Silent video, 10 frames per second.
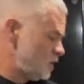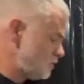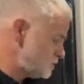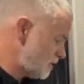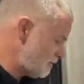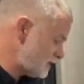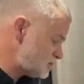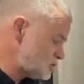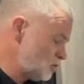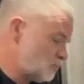You do have a
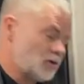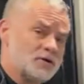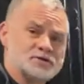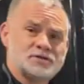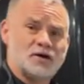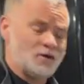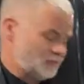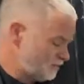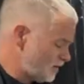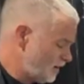two burner stove.